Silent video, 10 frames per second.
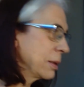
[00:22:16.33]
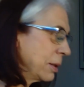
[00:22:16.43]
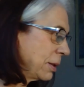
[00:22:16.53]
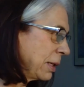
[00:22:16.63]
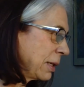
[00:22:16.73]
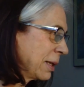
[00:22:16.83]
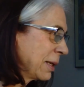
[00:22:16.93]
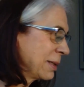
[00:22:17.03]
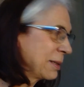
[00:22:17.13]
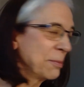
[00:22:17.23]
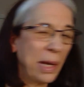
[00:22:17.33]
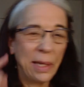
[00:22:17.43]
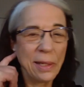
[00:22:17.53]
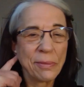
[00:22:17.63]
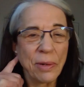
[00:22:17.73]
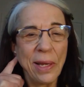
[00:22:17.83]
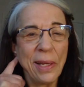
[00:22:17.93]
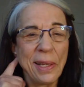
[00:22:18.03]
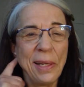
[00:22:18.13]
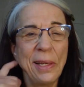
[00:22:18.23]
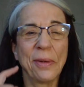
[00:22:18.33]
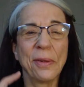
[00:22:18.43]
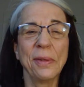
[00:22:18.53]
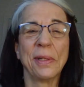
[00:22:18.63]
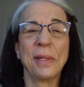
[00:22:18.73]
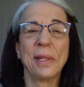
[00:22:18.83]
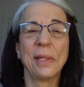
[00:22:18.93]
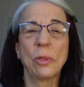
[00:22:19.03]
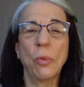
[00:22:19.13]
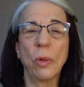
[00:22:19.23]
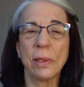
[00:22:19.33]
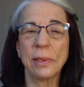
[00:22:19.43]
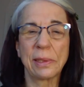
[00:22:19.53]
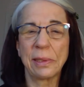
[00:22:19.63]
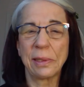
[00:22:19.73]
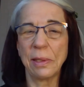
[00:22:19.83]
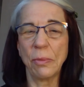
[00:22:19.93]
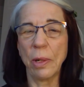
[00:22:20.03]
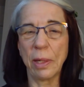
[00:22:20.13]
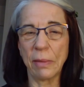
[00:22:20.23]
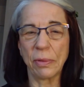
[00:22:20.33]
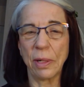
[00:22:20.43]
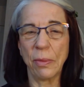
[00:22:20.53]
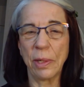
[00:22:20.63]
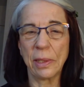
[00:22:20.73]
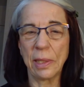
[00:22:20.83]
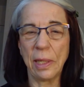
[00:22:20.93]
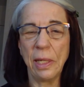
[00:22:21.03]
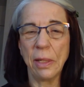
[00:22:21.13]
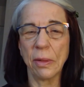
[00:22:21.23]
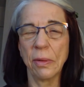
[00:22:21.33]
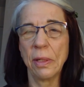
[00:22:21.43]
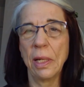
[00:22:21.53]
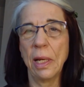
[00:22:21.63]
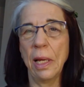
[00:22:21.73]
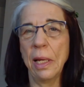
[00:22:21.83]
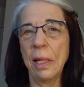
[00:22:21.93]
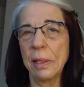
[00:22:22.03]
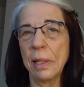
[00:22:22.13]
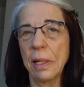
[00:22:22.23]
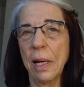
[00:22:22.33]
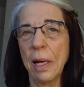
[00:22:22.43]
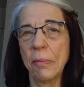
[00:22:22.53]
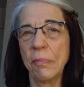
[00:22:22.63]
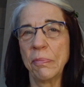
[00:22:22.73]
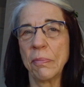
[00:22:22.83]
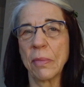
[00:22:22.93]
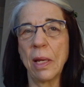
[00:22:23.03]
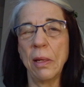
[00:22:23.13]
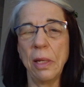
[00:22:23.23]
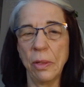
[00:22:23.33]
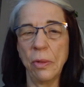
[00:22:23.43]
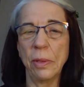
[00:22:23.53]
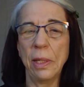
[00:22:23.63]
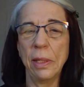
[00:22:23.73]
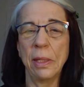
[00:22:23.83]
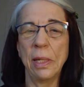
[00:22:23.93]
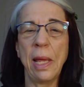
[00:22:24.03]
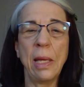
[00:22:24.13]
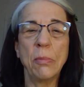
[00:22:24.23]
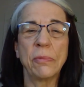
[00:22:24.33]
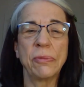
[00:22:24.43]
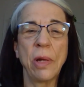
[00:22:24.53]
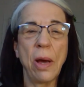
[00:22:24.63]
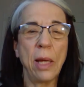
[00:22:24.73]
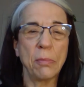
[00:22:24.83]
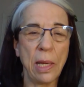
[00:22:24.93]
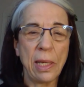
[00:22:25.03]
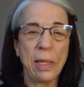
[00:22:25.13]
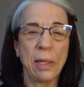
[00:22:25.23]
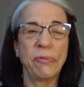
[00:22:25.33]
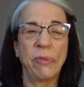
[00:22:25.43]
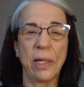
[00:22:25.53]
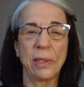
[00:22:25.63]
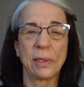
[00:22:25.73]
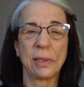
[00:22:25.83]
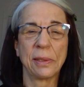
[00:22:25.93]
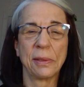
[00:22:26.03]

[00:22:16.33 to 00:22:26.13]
turning my right ear towards whatever I wanted to hear. And, in the name of not making a fuss,